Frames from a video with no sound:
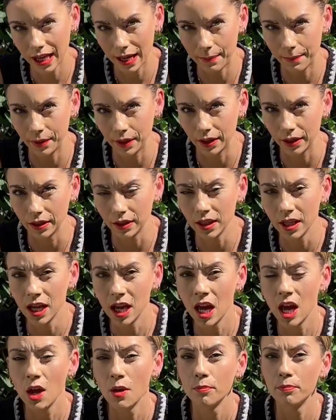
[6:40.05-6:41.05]
happen
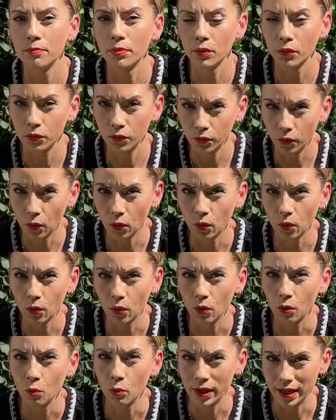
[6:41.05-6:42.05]

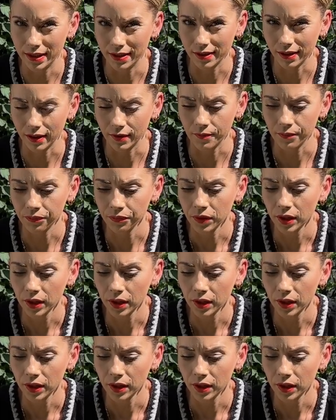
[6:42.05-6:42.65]
before winter.